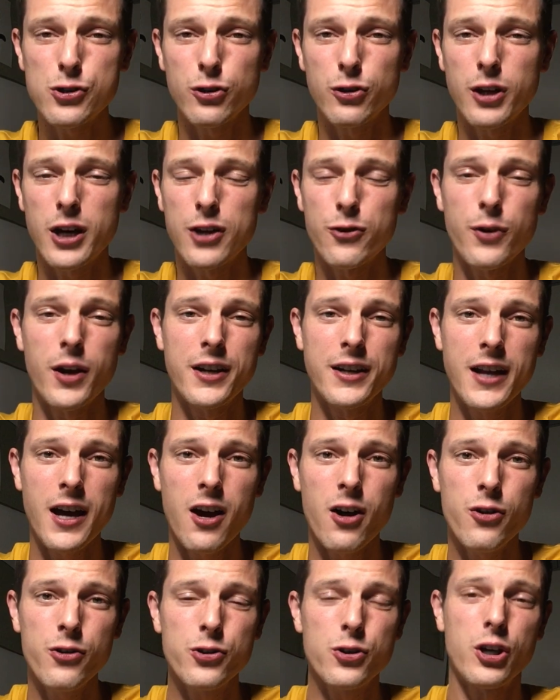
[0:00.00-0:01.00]
online right
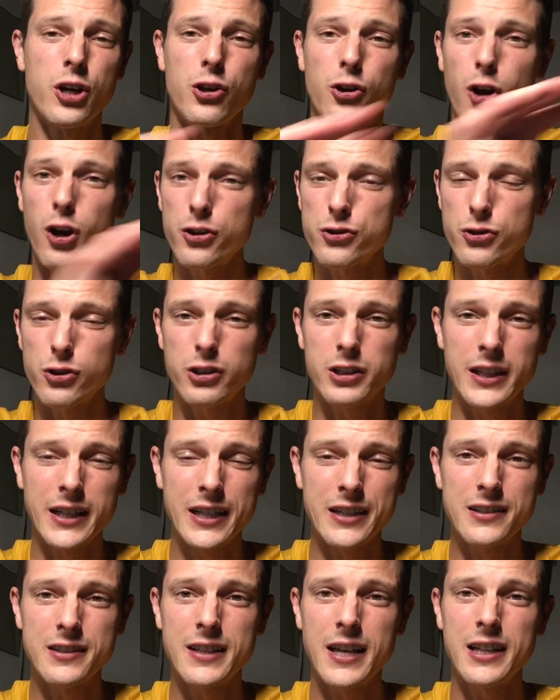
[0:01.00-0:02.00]
now, you can also click
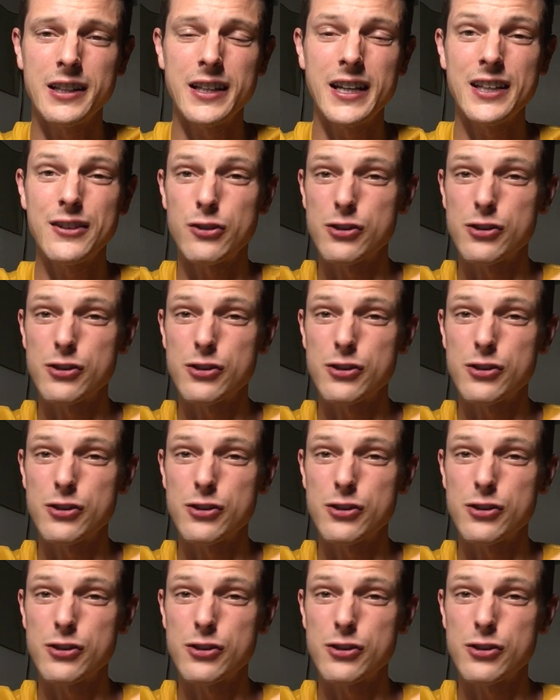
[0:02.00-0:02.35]
into that link.